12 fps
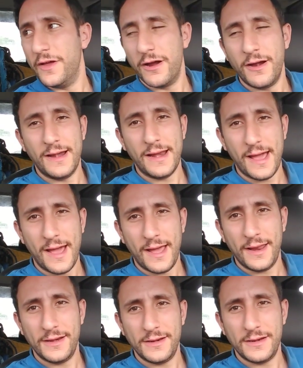They're
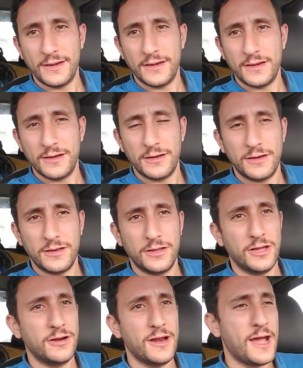not
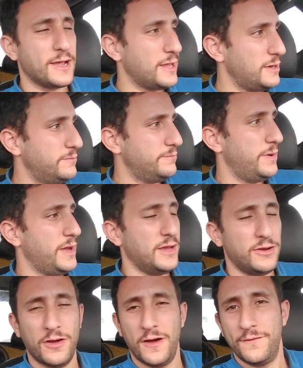getting banned